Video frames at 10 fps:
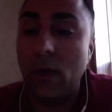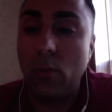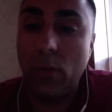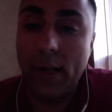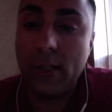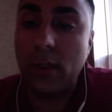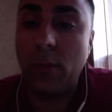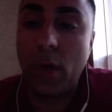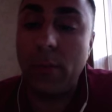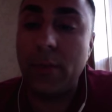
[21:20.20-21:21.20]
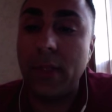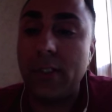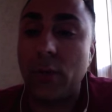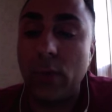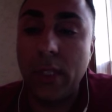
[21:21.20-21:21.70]
Rental apartment
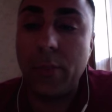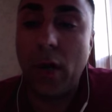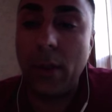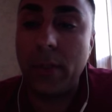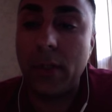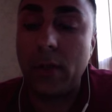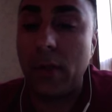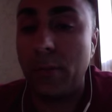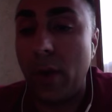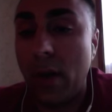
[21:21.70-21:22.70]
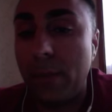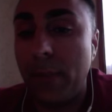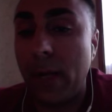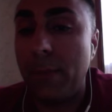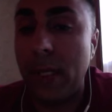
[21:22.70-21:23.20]
buildings are really popular. They're bought up
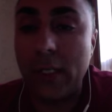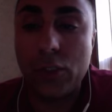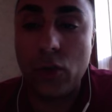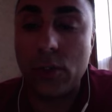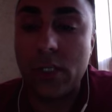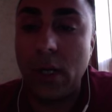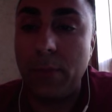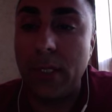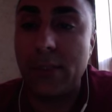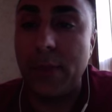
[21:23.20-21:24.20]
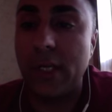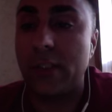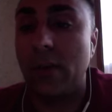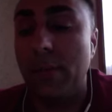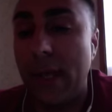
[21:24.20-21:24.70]
by big insurance companies because
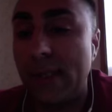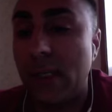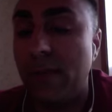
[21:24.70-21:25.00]
they're amazing